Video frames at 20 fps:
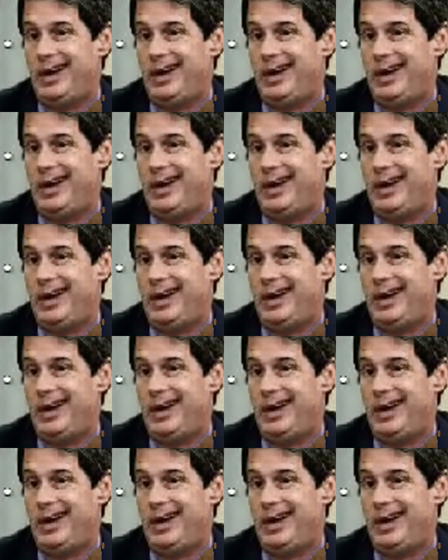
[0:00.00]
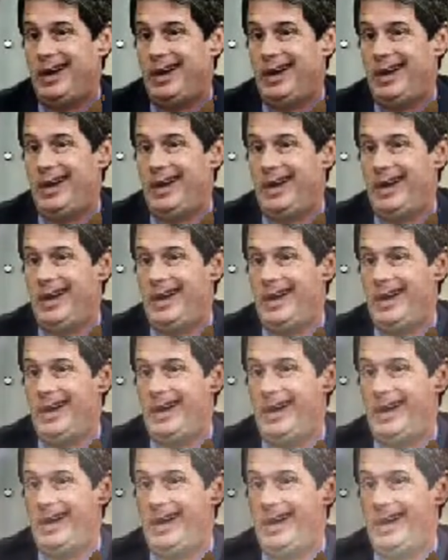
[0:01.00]
But you know, the most
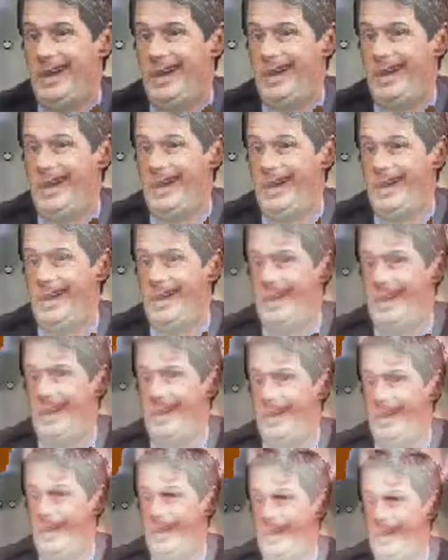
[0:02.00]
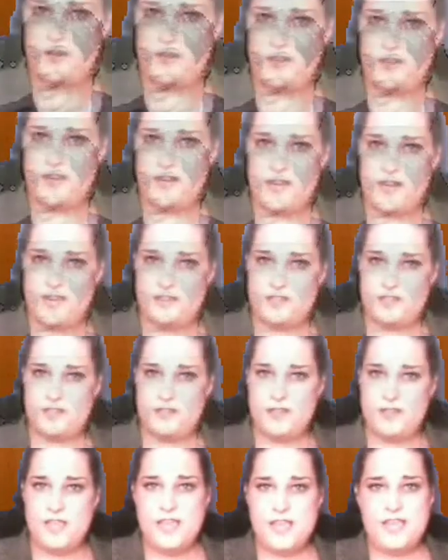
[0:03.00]
offensive assertion of Know-Nothing
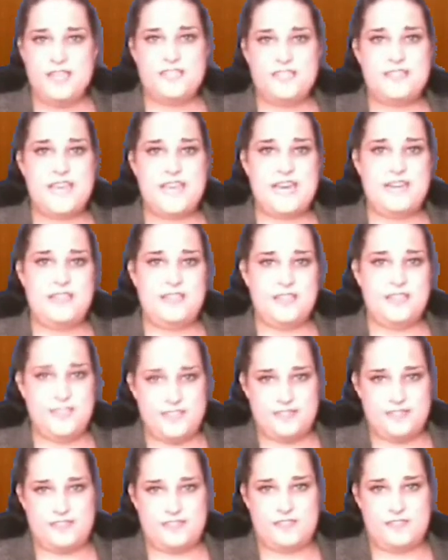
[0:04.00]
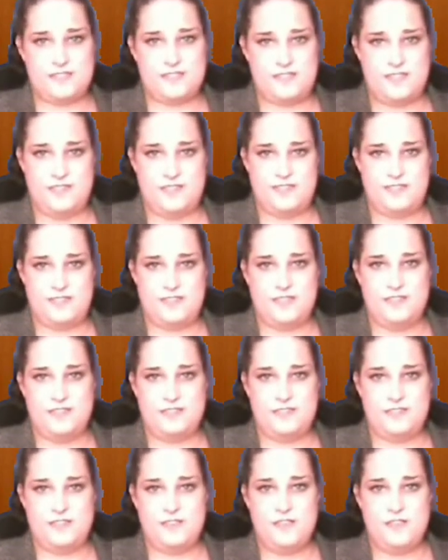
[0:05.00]
Nation is that its
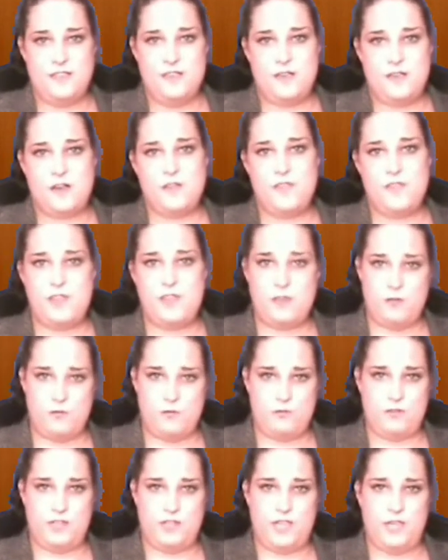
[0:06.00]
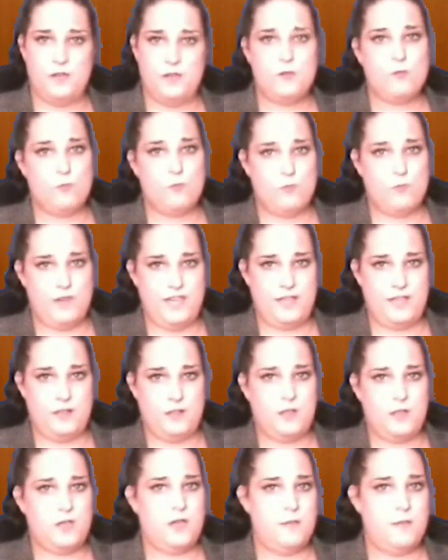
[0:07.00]
citizens are the only
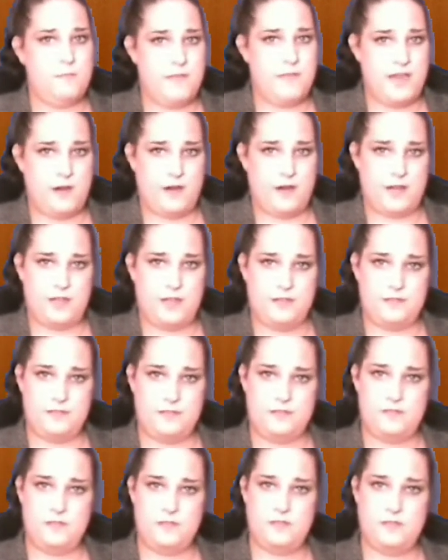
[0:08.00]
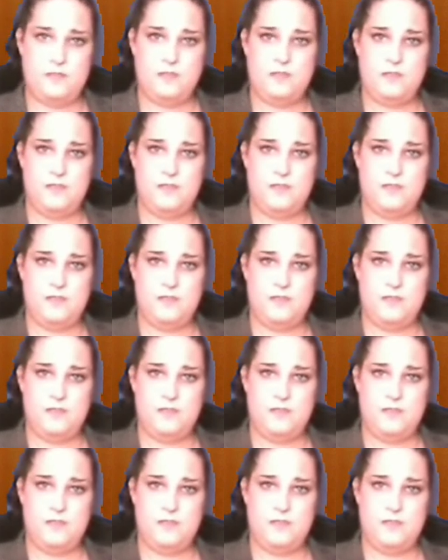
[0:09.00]
real Americans.